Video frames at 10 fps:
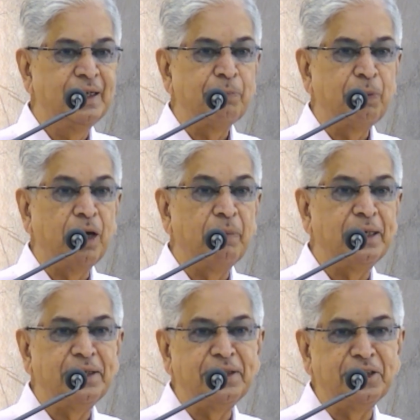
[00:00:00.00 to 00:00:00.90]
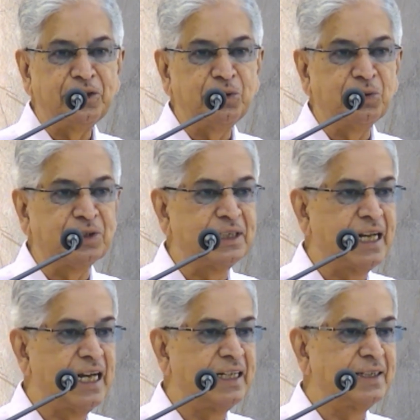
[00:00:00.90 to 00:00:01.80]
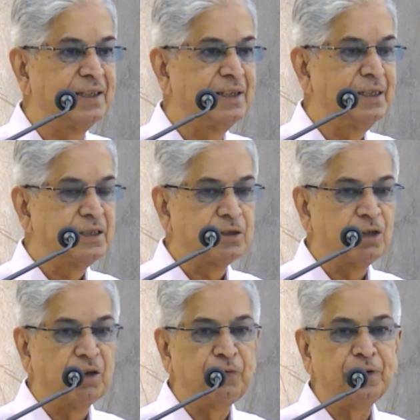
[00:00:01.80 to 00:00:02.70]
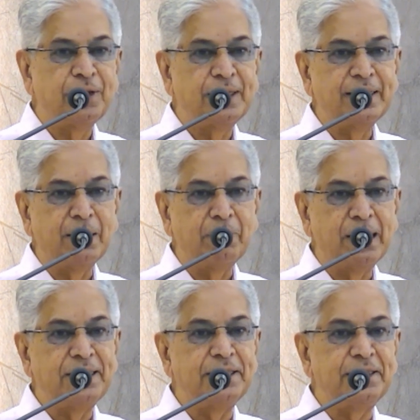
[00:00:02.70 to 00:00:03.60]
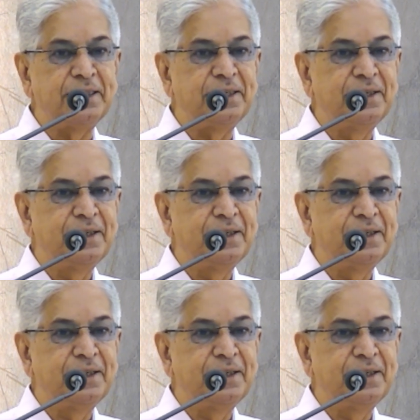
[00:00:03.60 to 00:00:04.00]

prominent institutions like Stanford, MIT,